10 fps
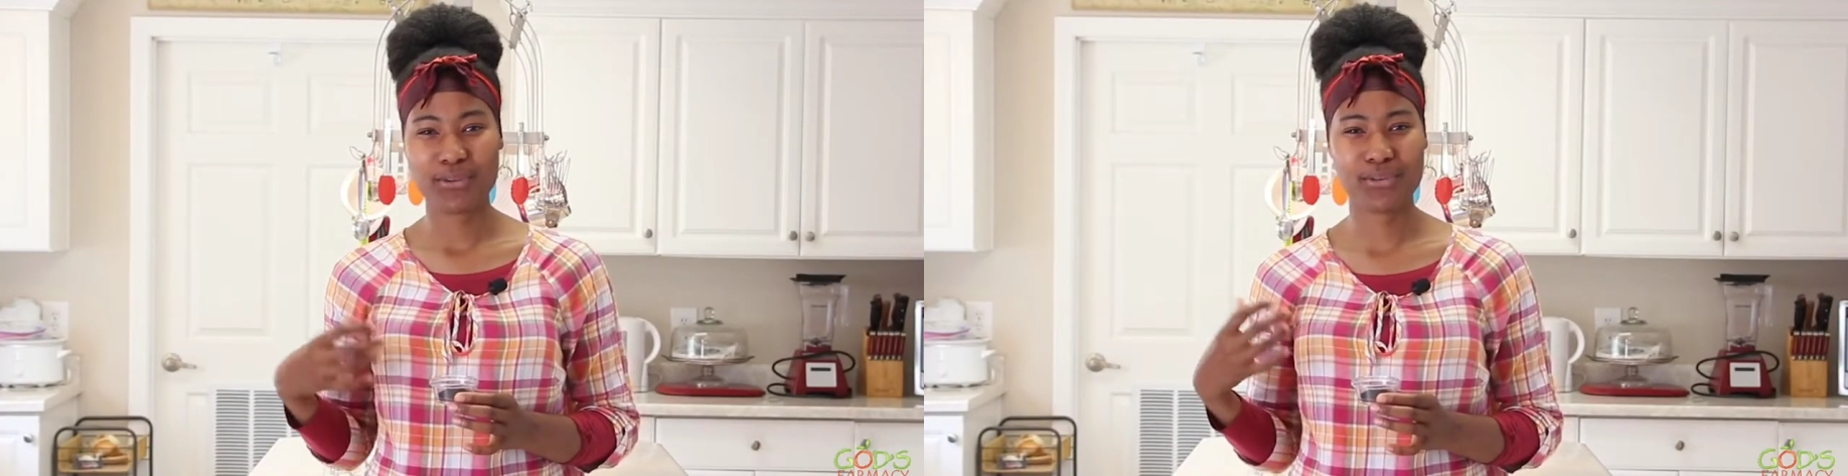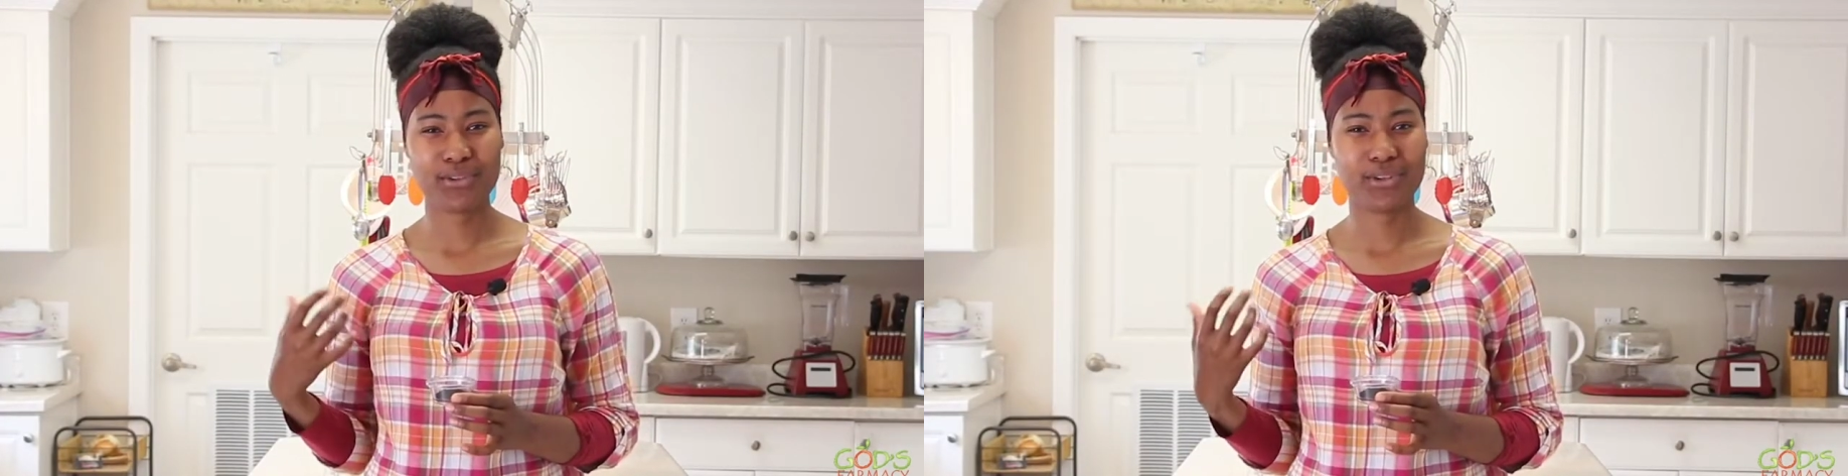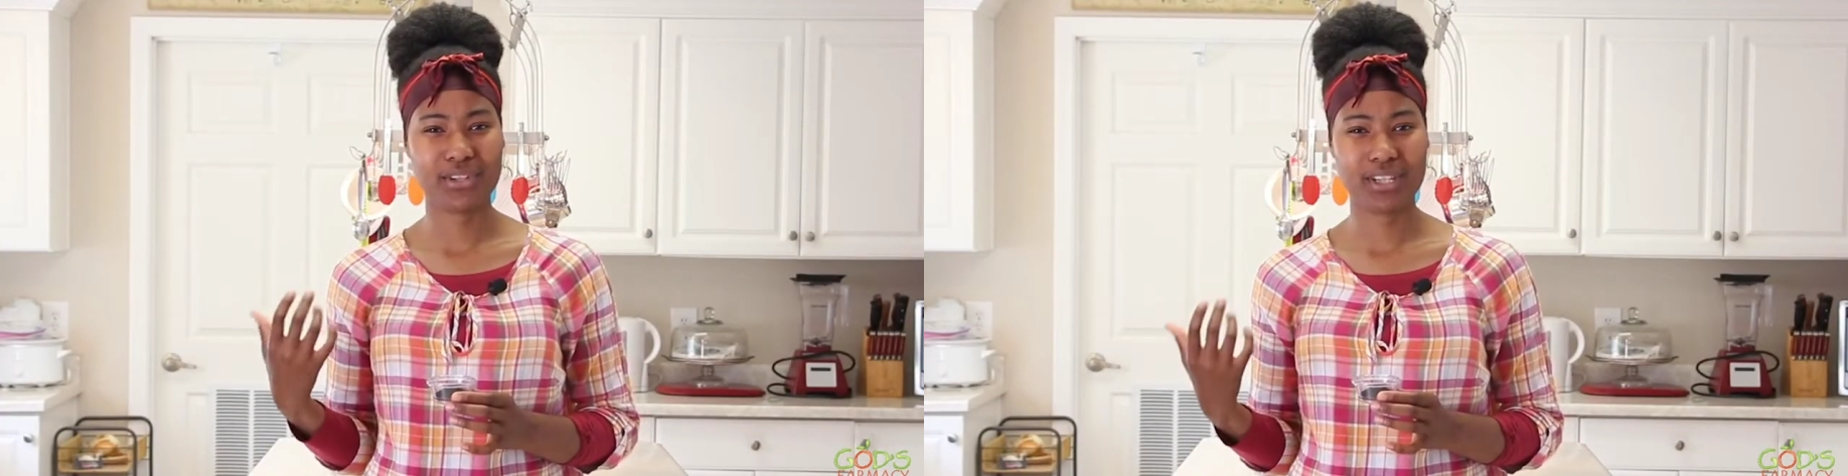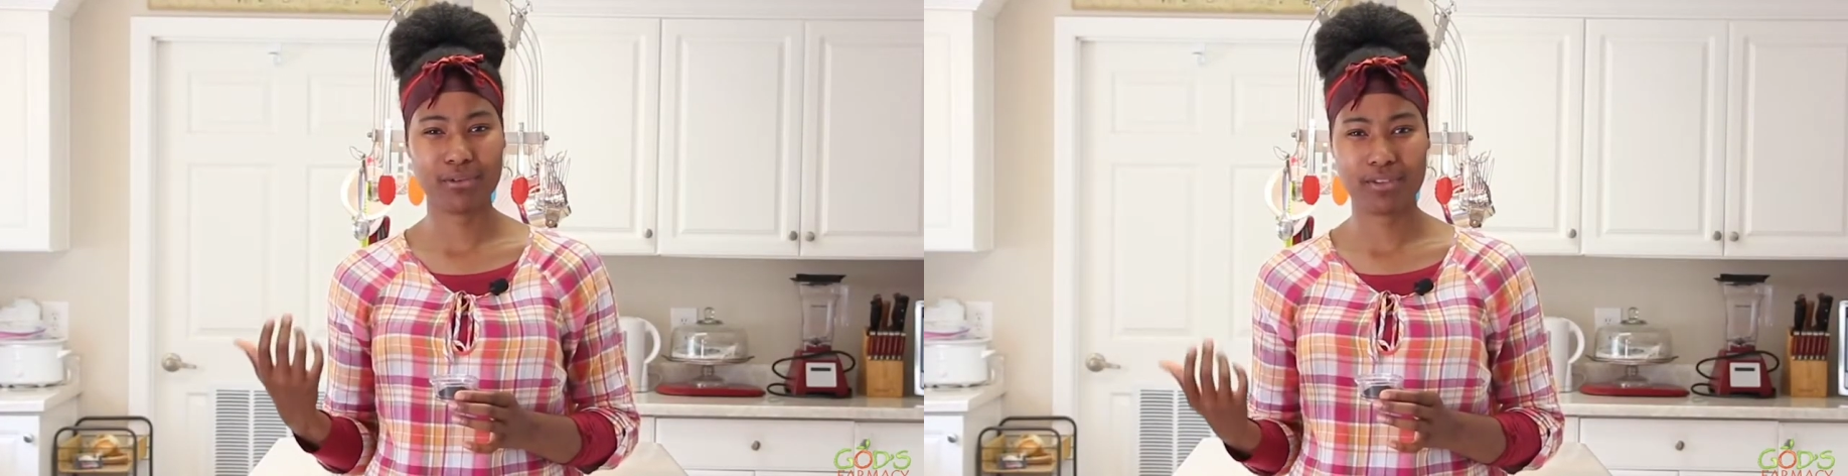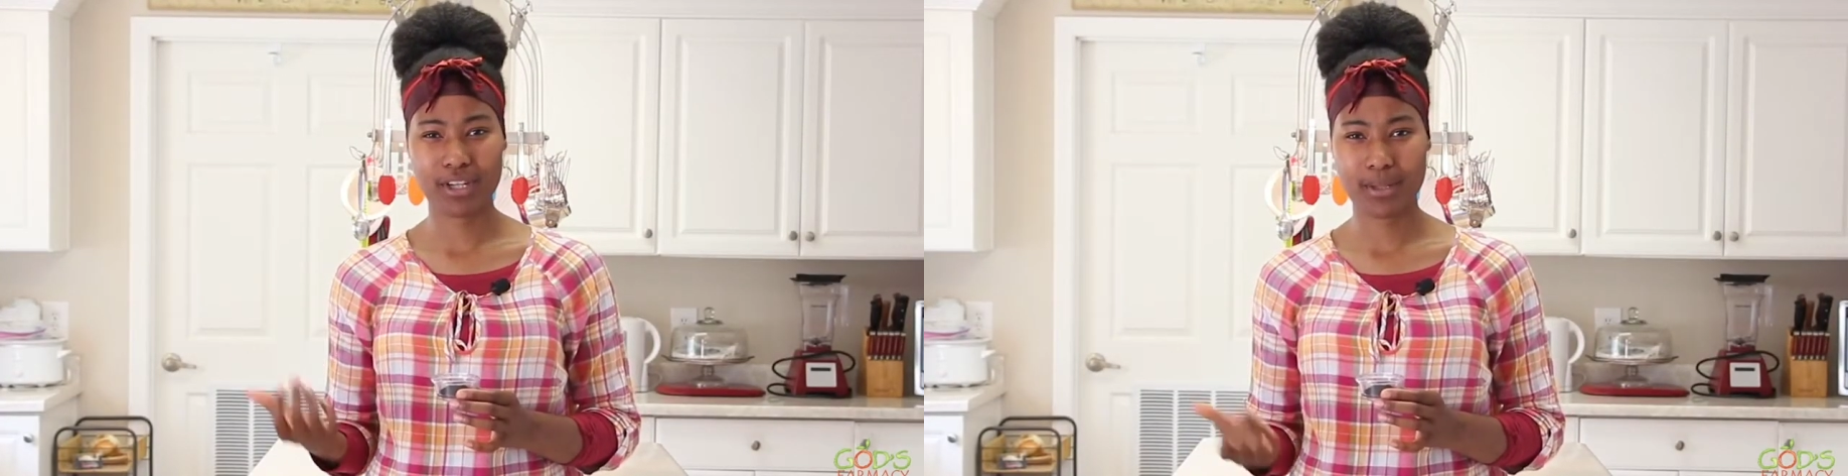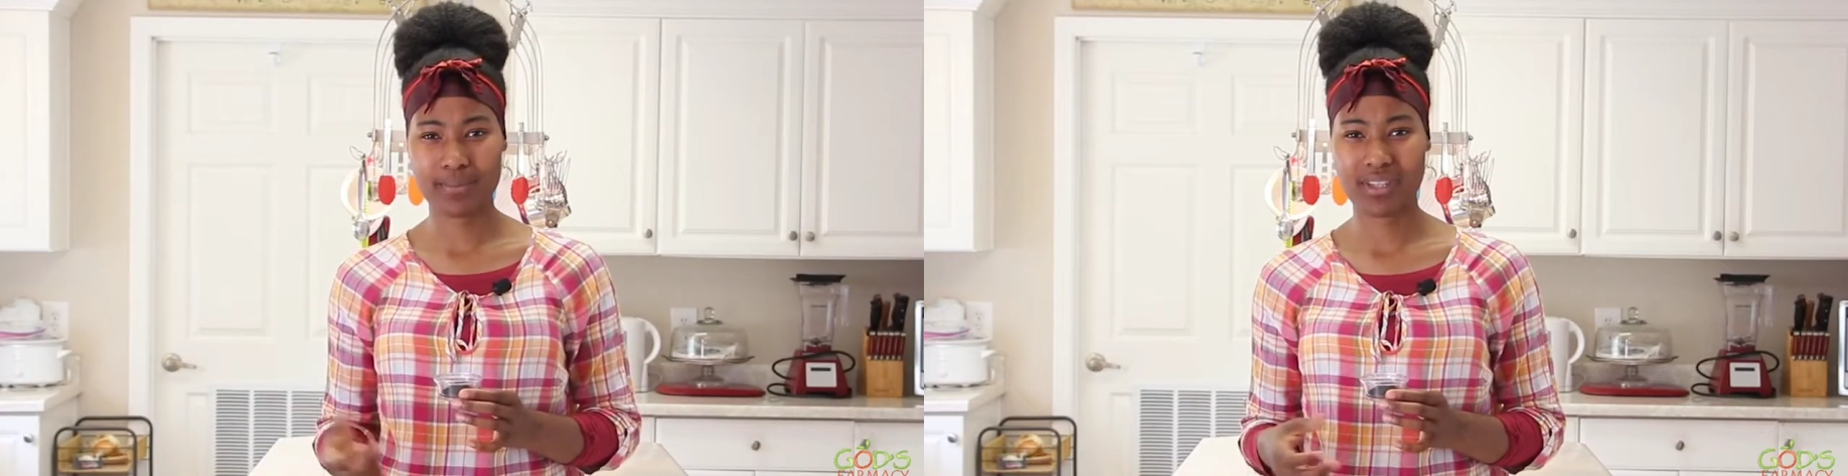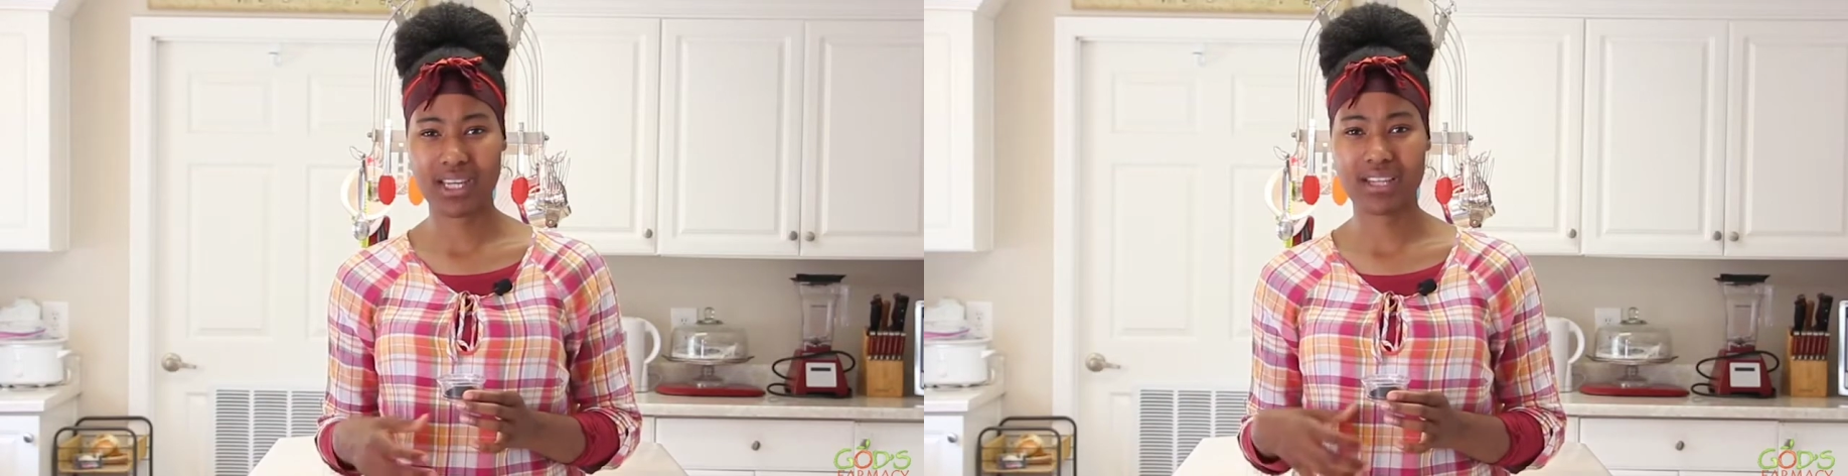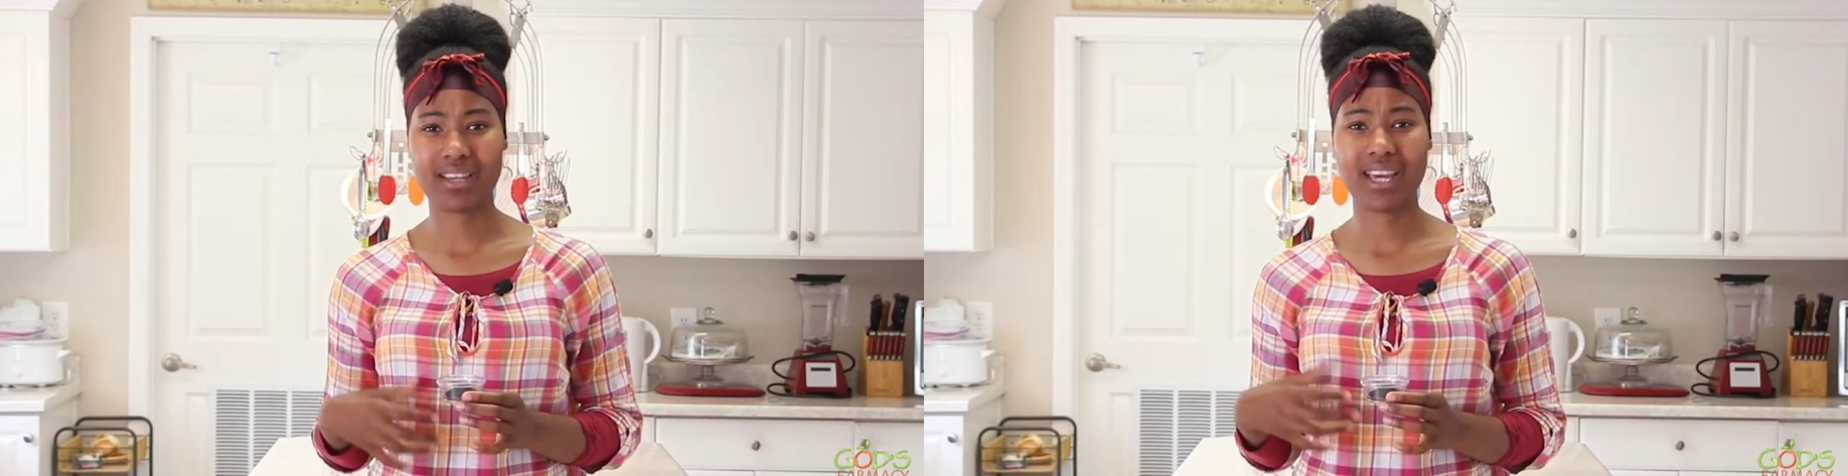for different upsets,